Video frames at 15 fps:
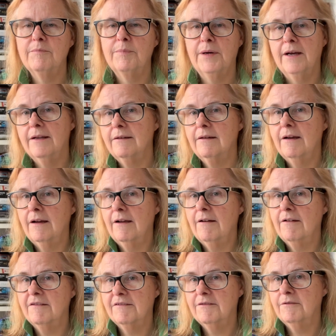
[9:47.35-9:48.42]
but I
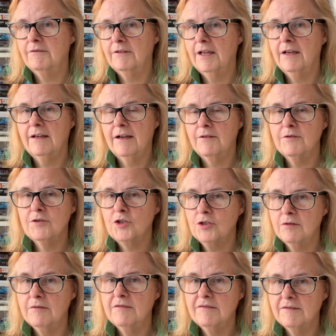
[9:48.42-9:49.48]
also like other
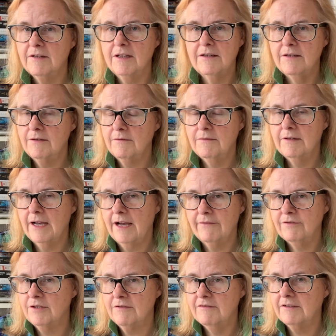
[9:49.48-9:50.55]
shoes that you
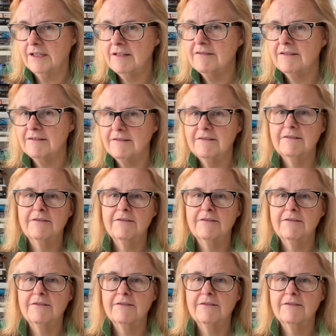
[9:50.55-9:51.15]
have to use laces.